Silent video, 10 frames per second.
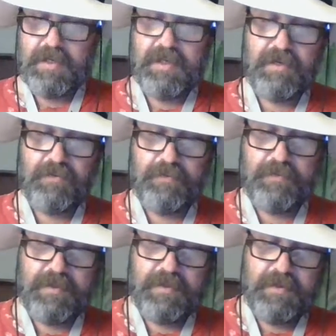And
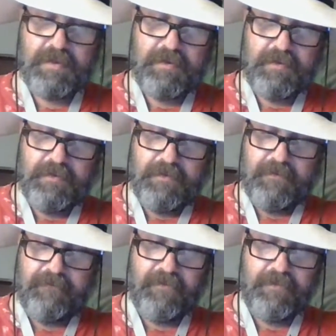
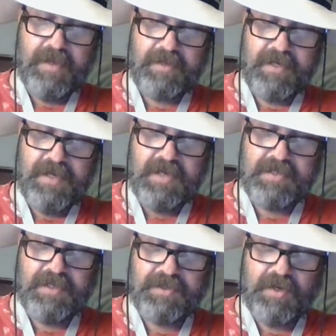from like the
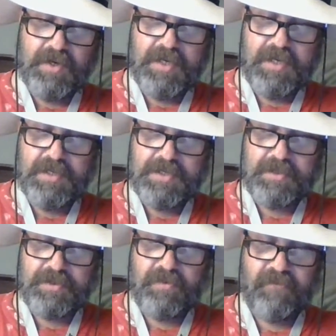1930s
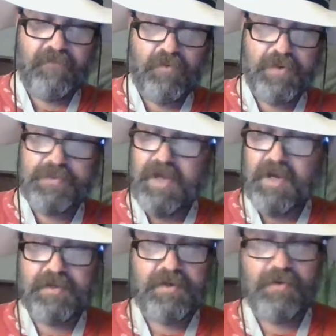through the 40s, we
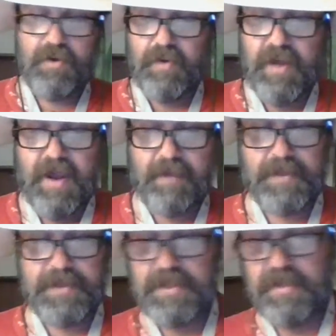kind of don't know what
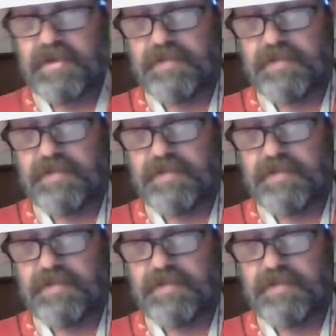happens. He